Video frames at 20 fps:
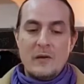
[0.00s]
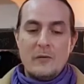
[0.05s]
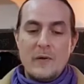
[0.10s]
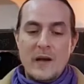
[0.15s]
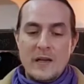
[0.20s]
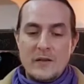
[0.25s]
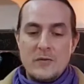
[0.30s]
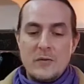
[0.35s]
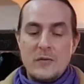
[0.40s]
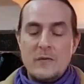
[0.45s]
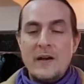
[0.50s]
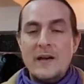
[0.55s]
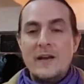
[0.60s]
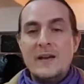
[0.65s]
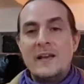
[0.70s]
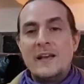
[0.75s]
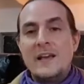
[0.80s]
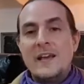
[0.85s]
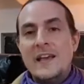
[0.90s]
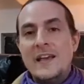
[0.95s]
be
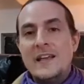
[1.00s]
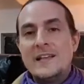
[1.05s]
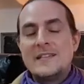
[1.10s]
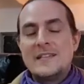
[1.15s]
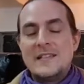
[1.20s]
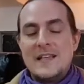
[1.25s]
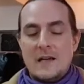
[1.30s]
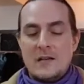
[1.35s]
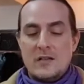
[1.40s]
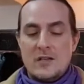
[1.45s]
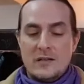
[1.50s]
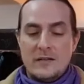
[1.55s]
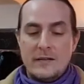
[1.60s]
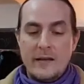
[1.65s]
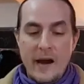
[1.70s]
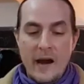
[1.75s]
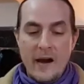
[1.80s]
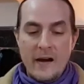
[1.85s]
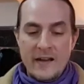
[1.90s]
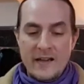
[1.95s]
retrograding in
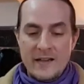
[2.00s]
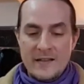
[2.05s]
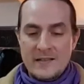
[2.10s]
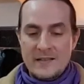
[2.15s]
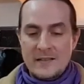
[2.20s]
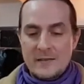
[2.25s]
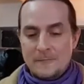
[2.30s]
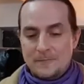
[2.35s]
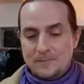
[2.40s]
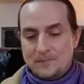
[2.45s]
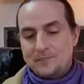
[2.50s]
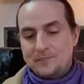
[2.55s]
Sagittarius.